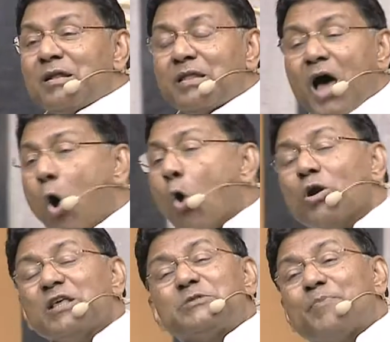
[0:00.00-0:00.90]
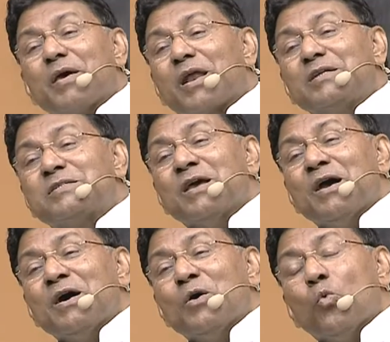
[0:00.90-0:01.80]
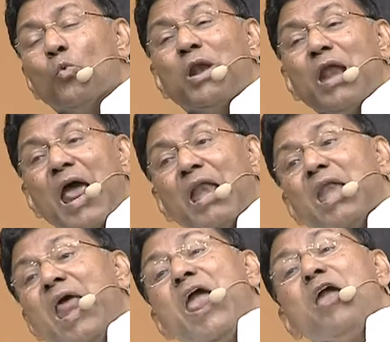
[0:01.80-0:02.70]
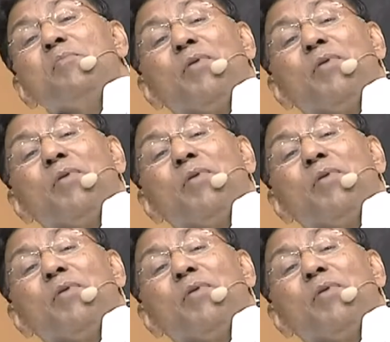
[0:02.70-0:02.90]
the Holy Spirit will enable